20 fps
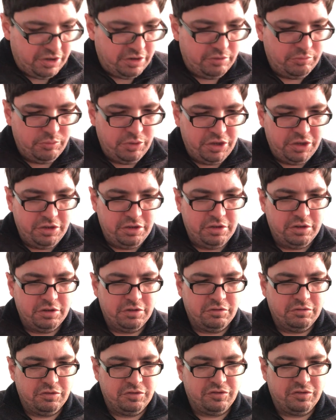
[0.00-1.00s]
and me,
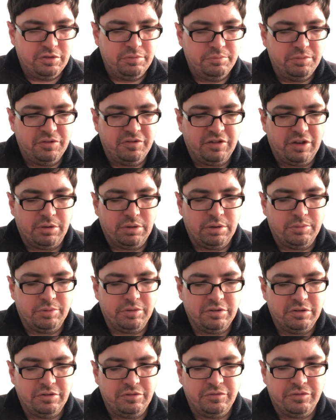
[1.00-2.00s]
Kristen Bizarro, I
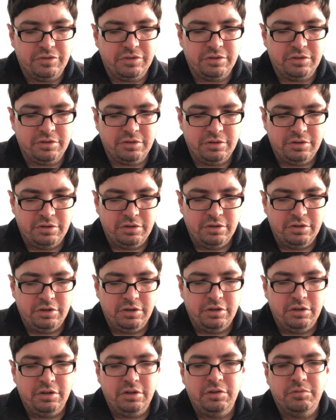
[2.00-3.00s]
believe.
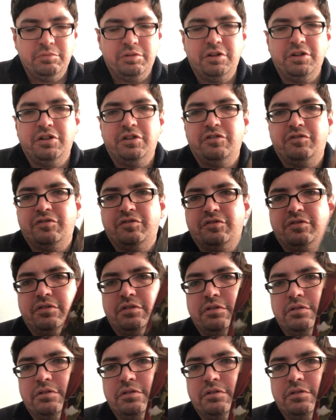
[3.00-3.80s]
Pretty nice